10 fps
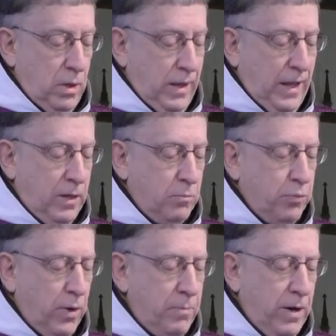And
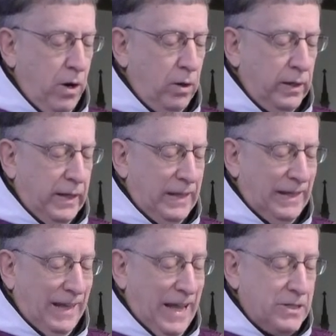primarily,
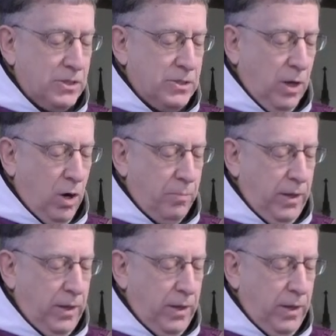lest our